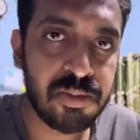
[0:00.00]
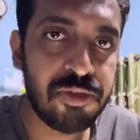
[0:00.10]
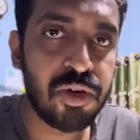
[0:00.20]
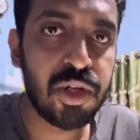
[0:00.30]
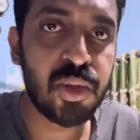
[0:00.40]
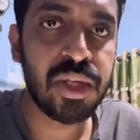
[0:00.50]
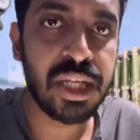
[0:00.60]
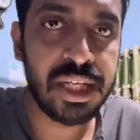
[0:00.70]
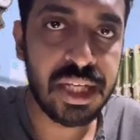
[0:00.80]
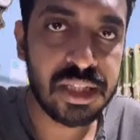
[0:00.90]
before doing
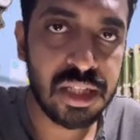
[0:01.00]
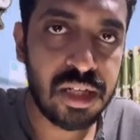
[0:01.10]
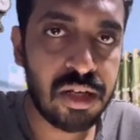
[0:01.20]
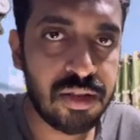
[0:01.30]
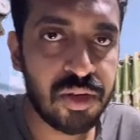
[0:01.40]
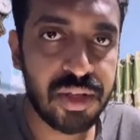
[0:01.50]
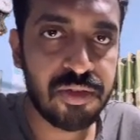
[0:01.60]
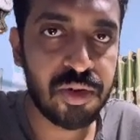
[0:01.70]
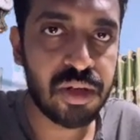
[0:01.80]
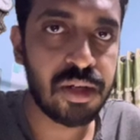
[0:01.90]
any other resource
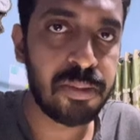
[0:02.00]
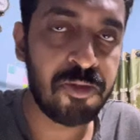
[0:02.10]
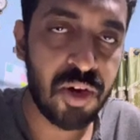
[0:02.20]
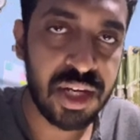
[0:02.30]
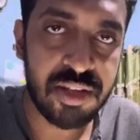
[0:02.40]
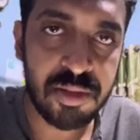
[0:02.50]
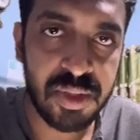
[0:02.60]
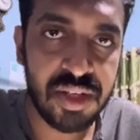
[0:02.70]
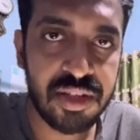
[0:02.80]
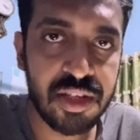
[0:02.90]
for forensic
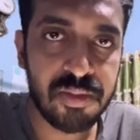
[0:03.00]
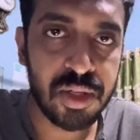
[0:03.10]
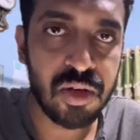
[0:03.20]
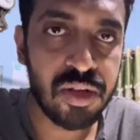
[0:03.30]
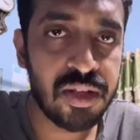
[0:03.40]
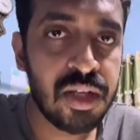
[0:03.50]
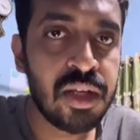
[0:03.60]
medicine is because